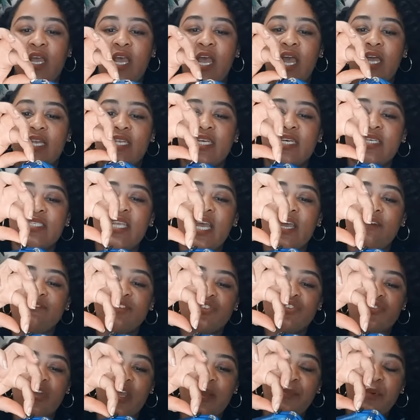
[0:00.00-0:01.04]
It does have a
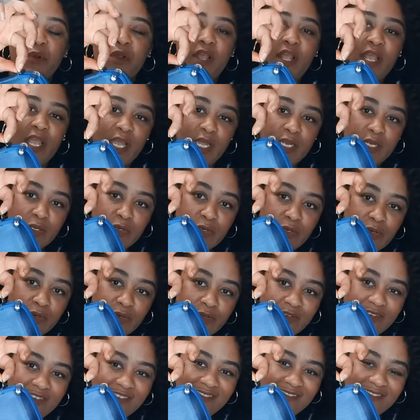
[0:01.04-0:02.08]
strap or a handle
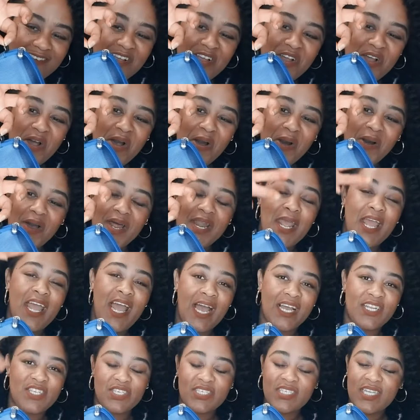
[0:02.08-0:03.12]
on it.
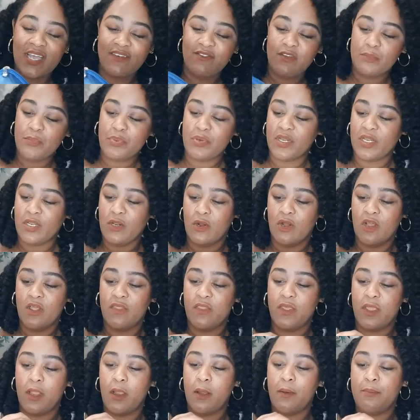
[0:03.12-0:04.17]
I just haven't put it on
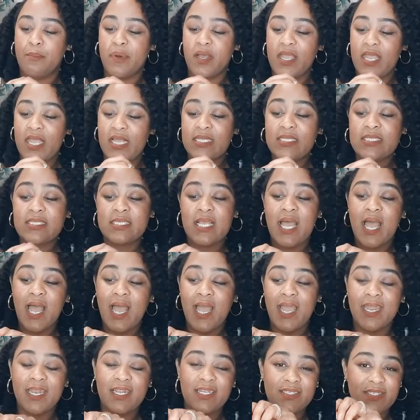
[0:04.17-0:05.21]
there, but
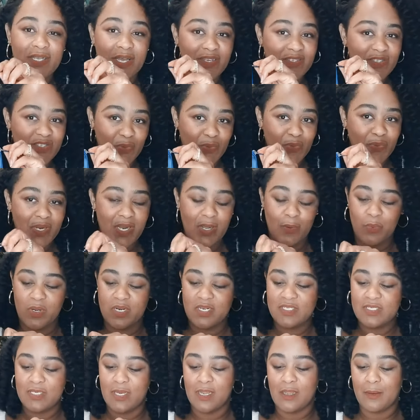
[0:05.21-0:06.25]
inside it's also what I want
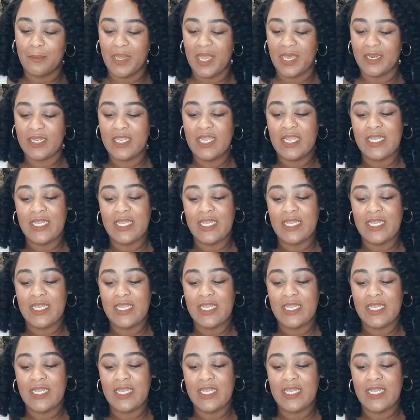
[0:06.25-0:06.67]
to talk about it.